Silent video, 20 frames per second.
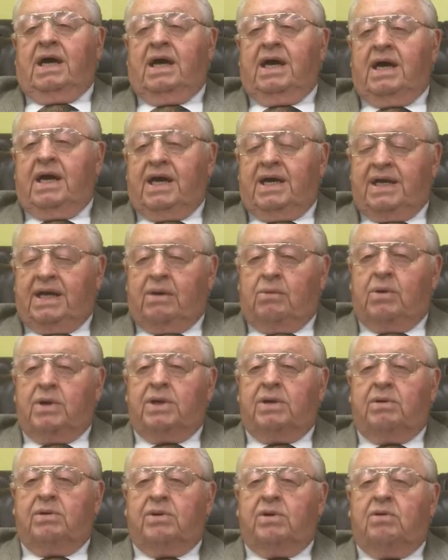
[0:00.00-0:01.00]
And I went
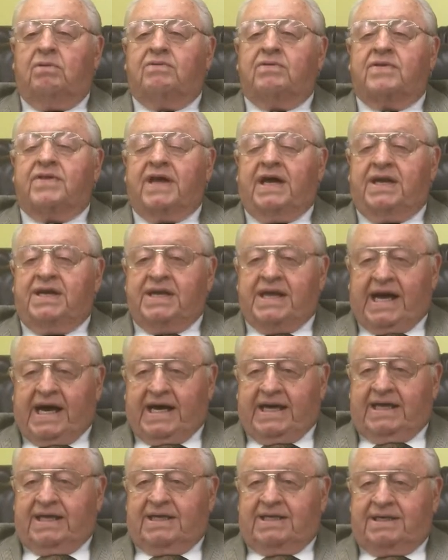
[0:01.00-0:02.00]
on over that
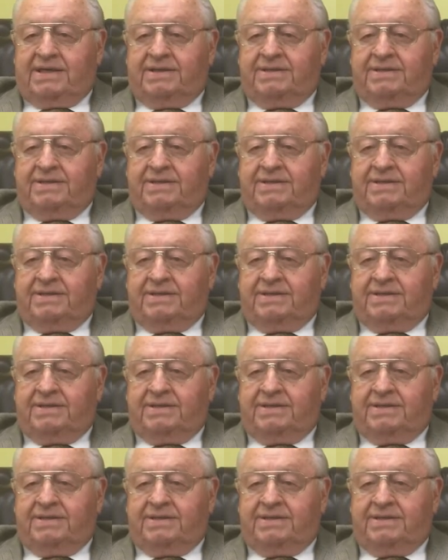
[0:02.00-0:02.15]
night.